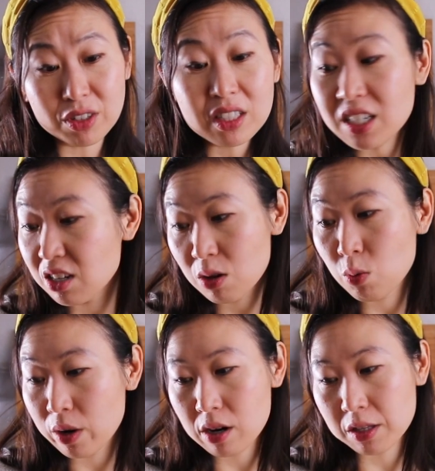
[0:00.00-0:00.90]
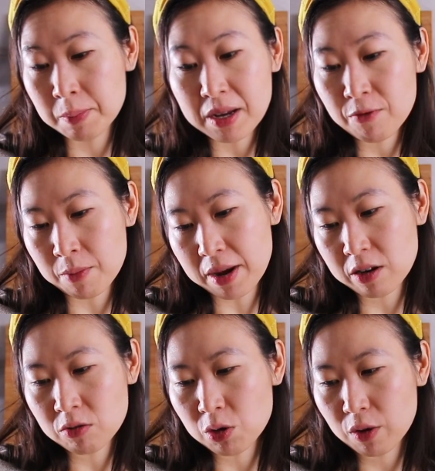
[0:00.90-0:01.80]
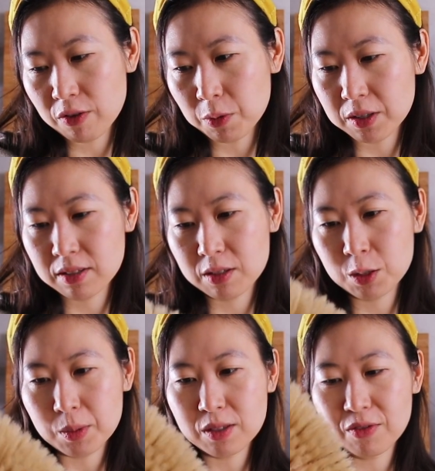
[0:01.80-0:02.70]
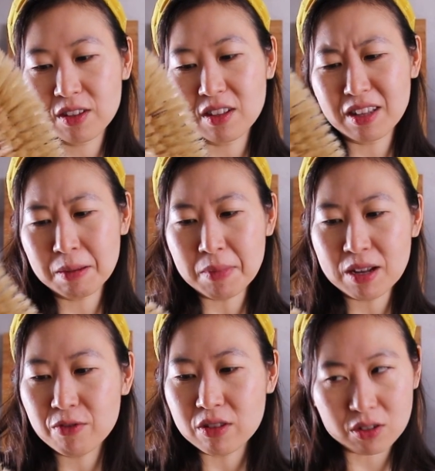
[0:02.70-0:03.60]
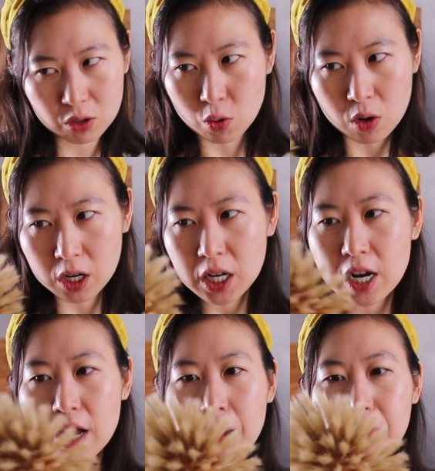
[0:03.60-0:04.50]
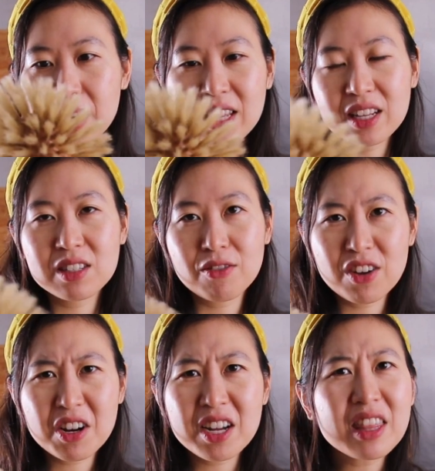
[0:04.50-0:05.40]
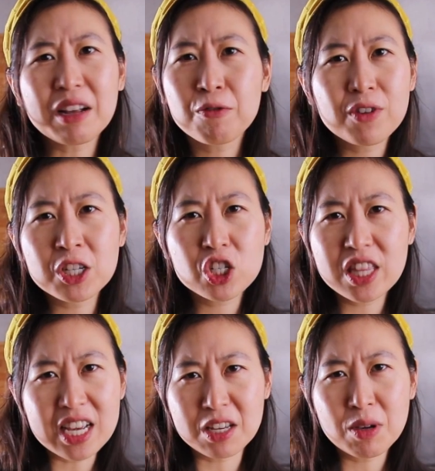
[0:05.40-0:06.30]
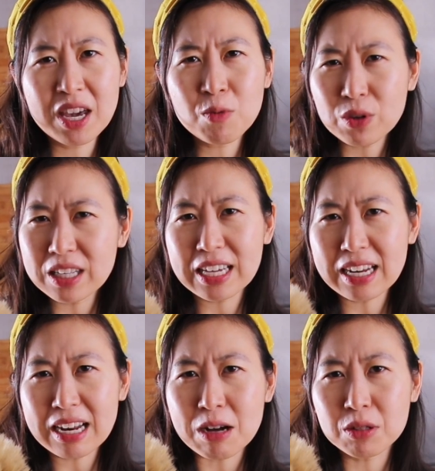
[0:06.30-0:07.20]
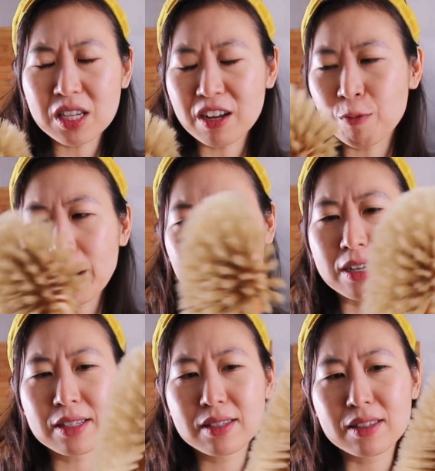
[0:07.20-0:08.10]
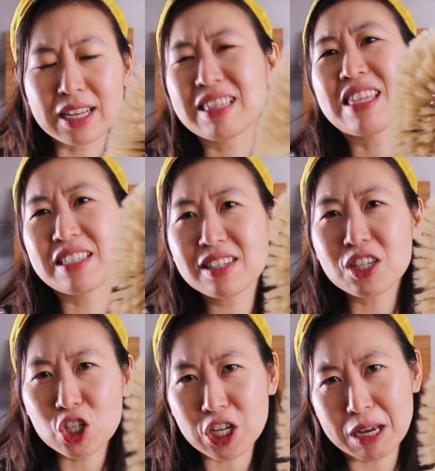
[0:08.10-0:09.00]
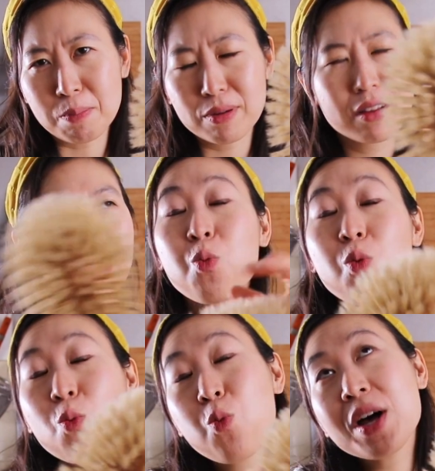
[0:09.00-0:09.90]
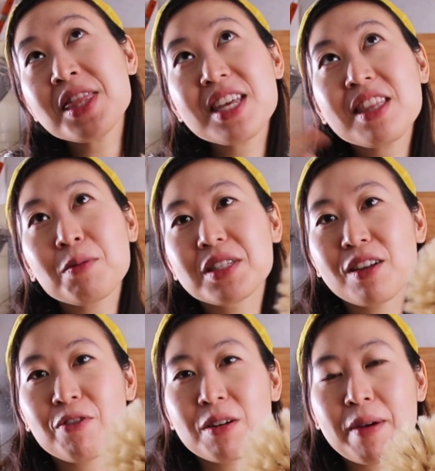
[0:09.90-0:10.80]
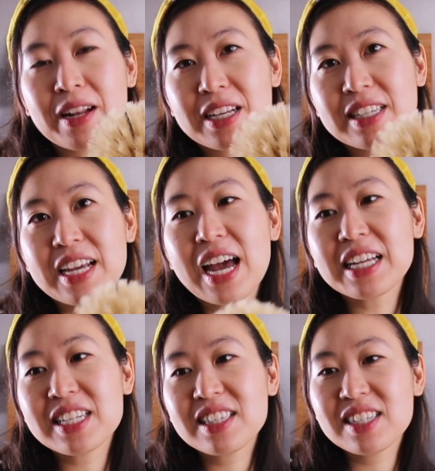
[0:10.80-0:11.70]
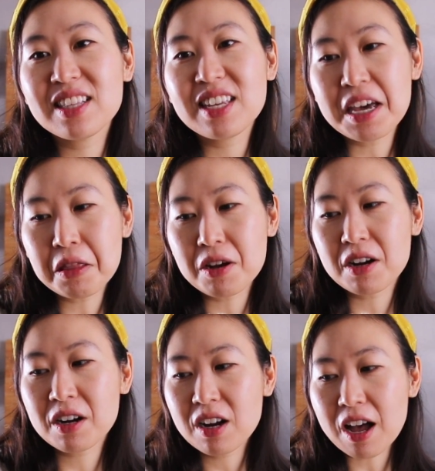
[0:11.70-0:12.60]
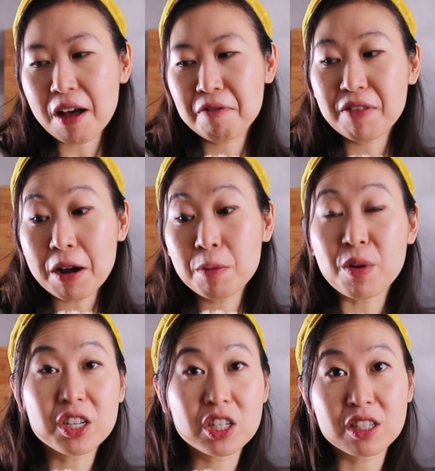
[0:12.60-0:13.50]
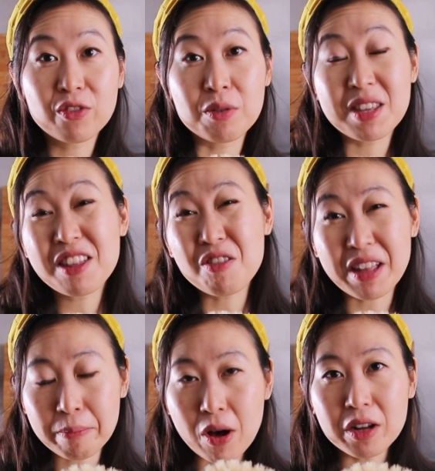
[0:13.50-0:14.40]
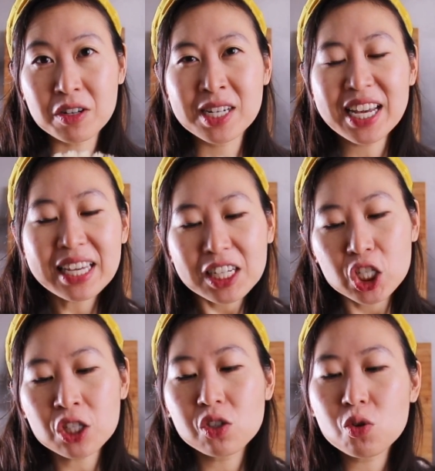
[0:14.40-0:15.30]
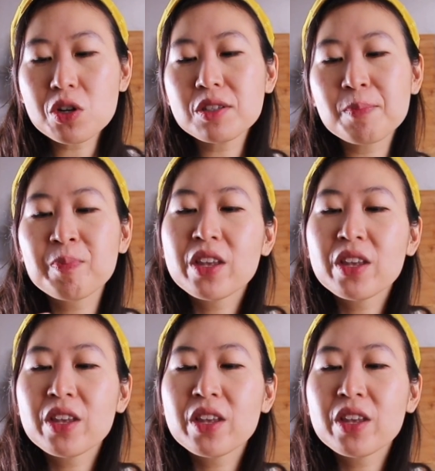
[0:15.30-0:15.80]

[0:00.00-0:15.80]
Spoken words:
really know where it's made from. I don't know if it was specifically like made for the store, but it is a very like French thing. You can't really get it outside of Paris, like this shape. One thing that was different about it, because I did see the other flour brushes from the other like modern day kitchen stores,